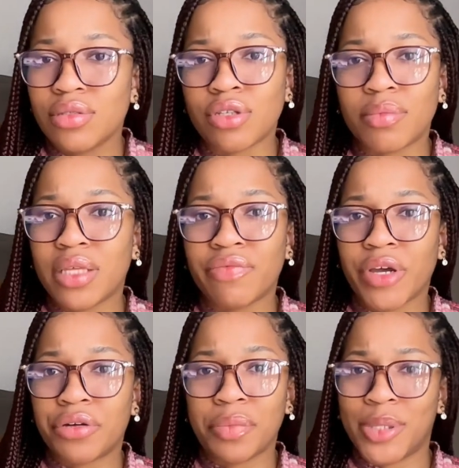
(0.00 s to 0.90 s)
something
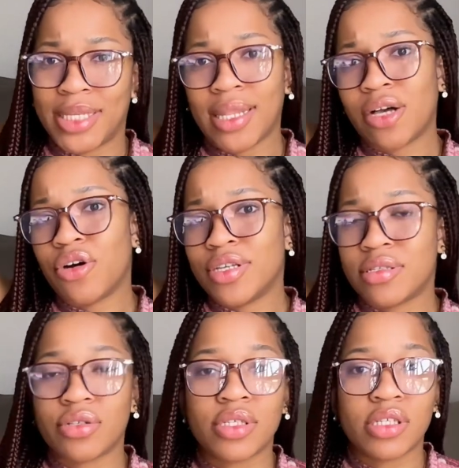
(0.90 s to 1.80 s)
very important like
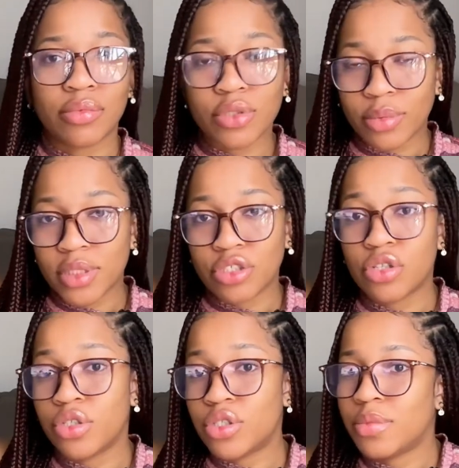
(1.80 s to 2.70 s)
causes or symptoms. It's
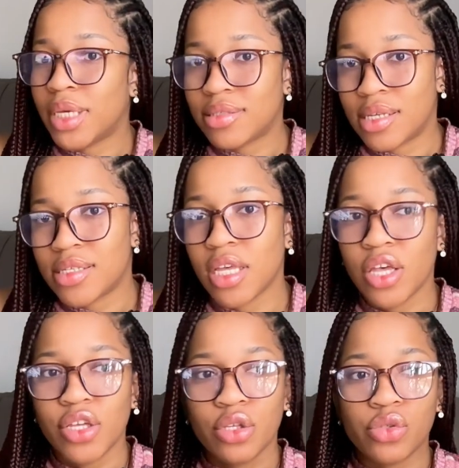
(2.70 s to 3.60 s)
not going to make sense.
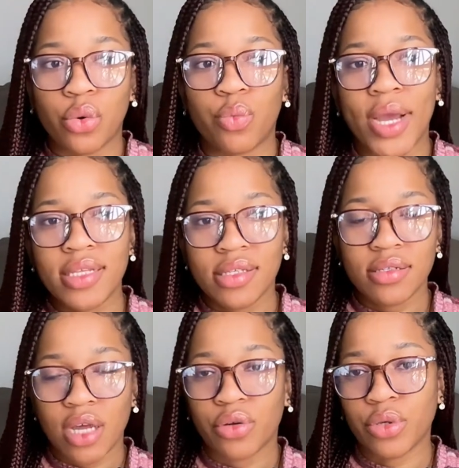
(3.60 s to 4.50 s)
So
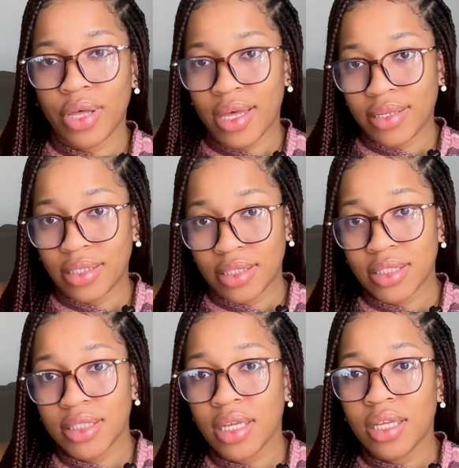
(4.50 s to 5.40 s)
writing down your
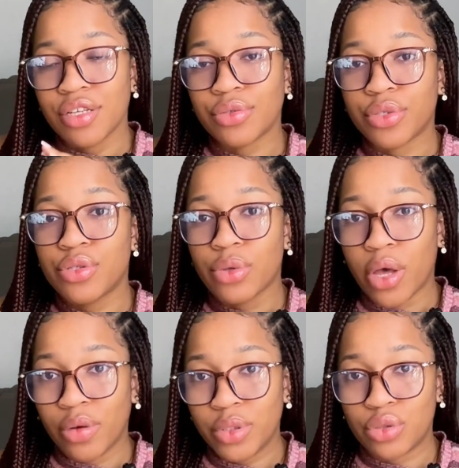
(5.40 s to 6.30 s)
headings is going to
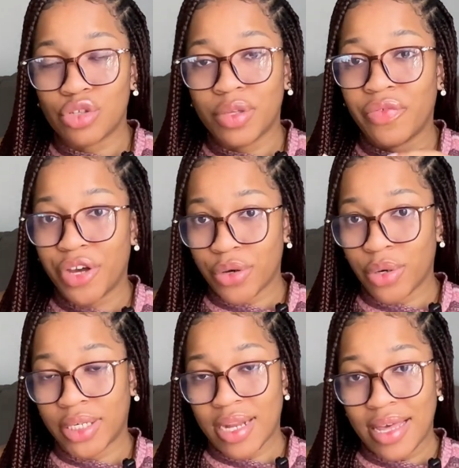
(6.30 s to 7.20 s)
help you to be very
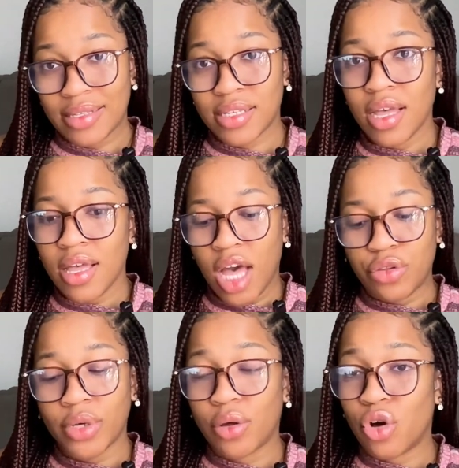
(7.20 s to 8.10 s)
organized,
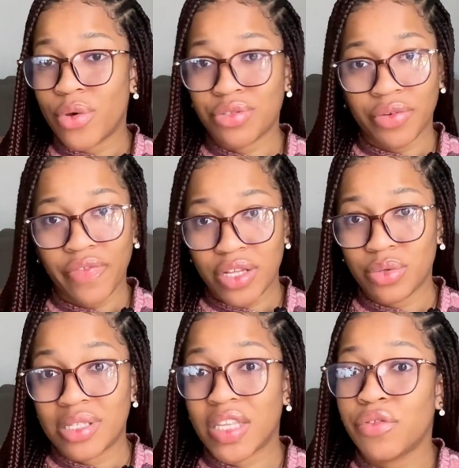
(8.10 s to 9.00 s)
and you can always refer
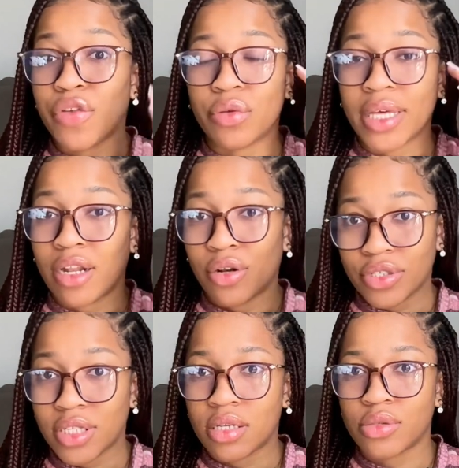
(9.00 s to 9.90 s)
to it even if you get
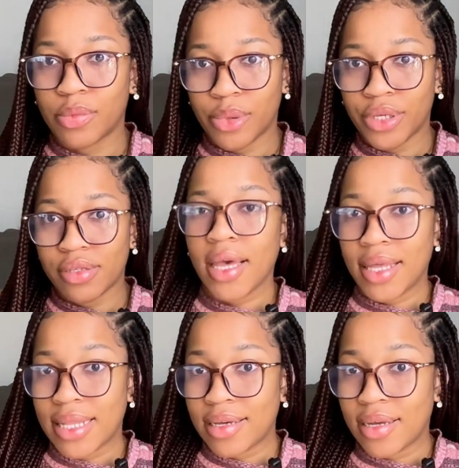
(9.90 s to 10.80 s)
lost at some point.
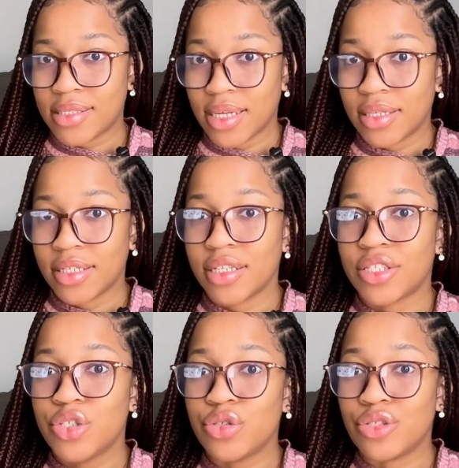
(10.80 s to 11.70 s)
And like I said,
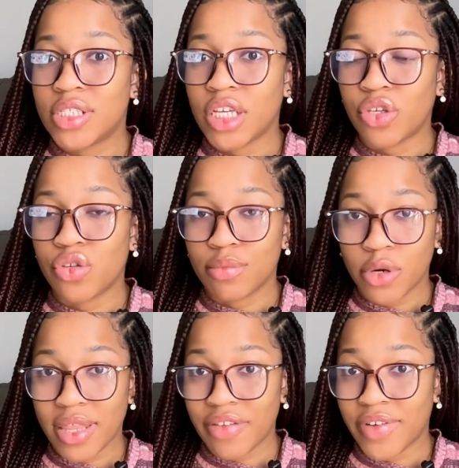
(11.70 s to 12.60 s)
this should not take you
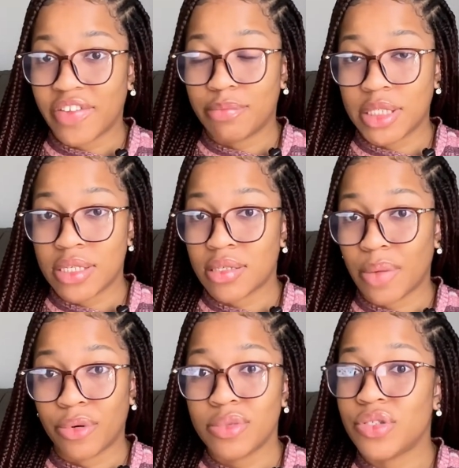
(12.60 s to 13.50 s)
more than 5 minutes. I
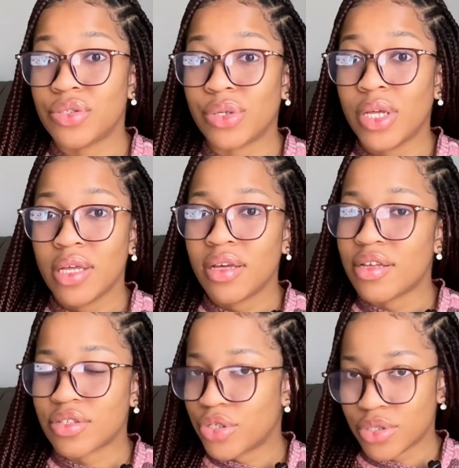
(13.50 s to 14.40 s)
promise you
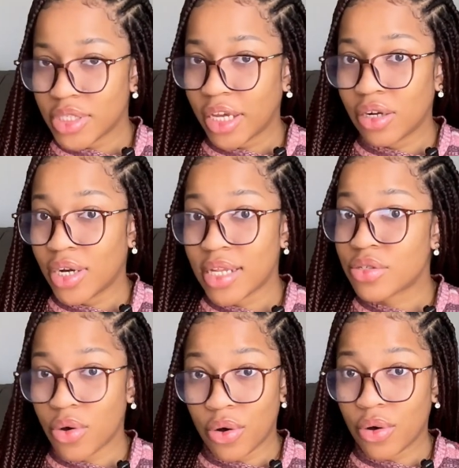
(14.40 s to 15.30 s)
it's not going to take long at
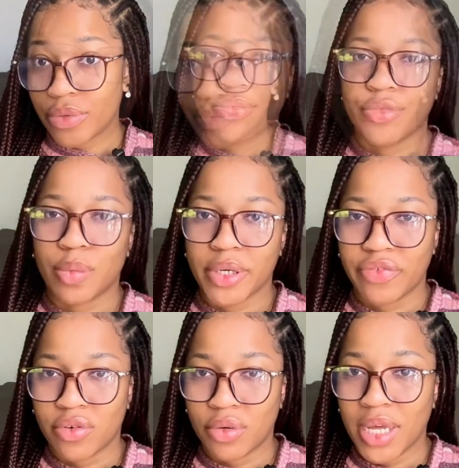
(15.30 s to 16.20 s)
all. Number
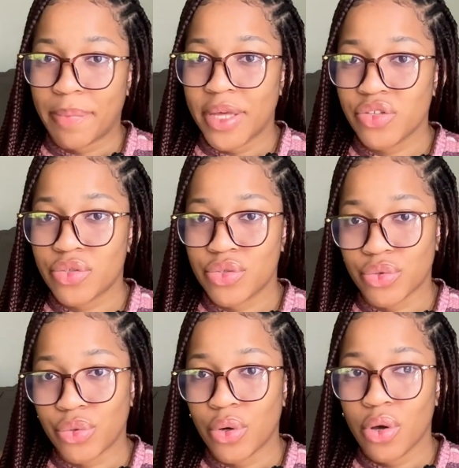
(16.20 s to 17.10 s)
4, I beg you
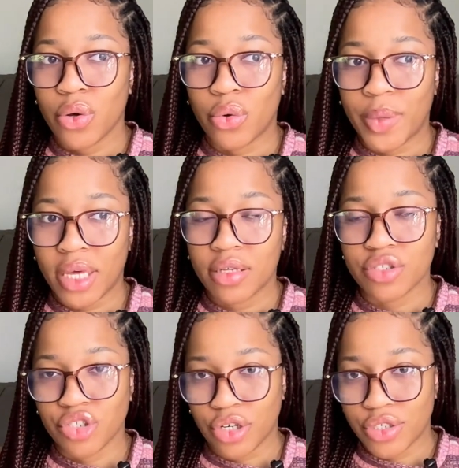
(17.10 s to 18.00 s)
to obey
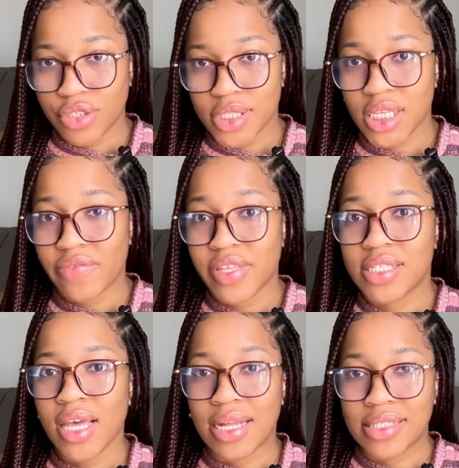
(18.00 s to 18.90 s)
instructions. If they
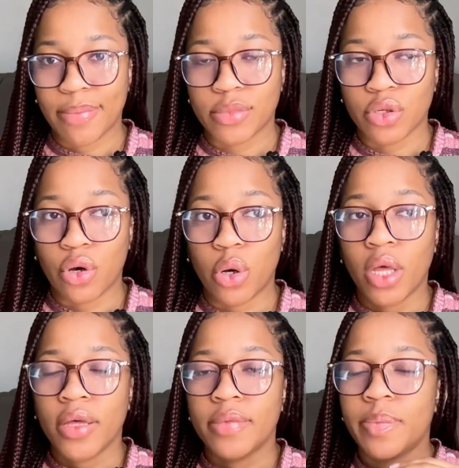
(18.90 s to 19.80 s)
say attempt all,
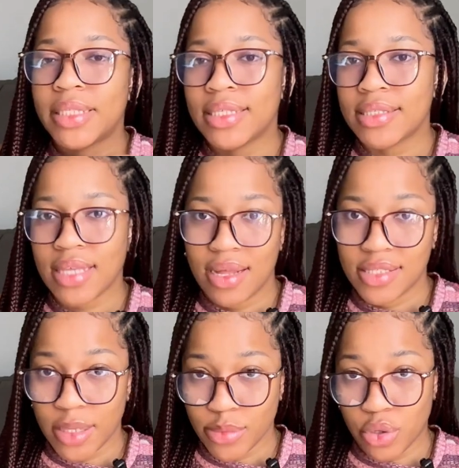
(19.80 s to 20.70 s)
please
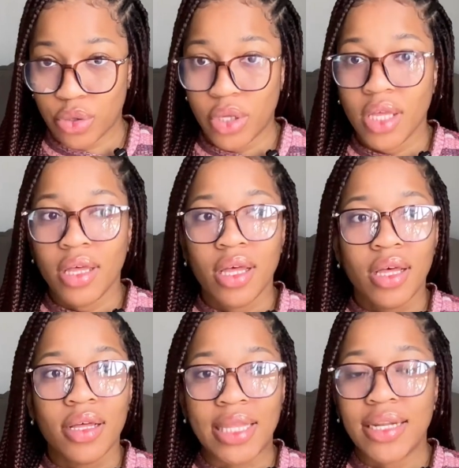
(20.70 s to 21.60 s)
attempt all.
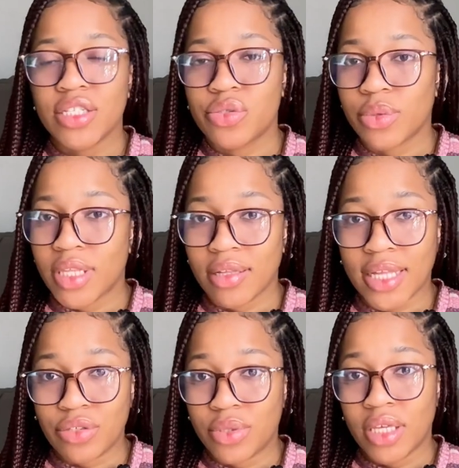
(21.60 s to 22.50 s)
That little thing
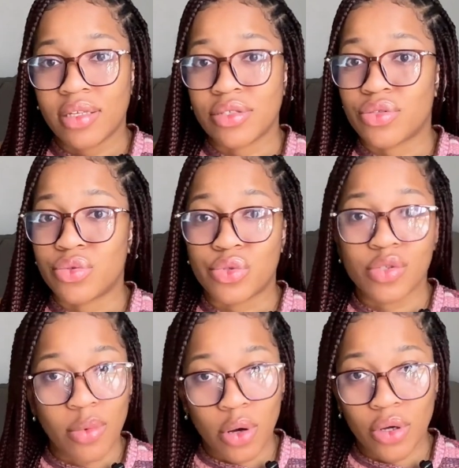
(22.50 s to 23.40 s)
that you think is too
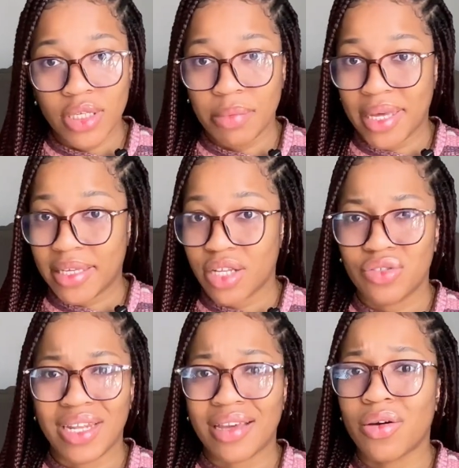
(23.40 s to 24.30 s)
small, it might
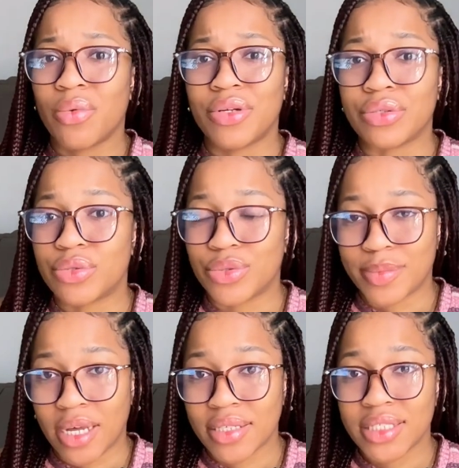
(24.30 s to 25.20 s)
get you like 1 or 2
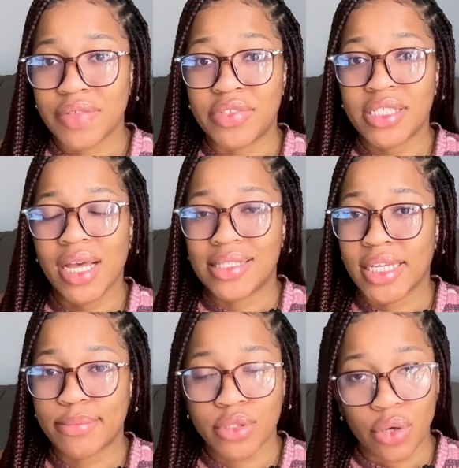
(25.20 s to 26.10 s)
marks. If they say
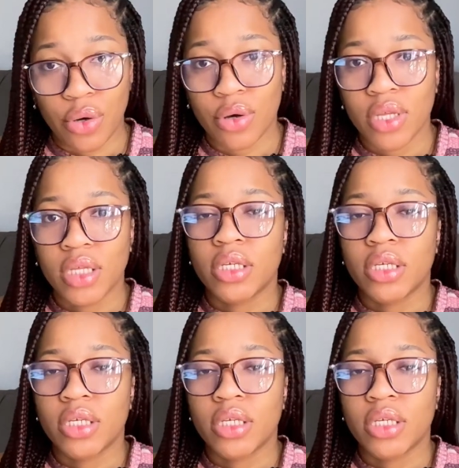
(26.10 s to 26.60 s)
attempt all,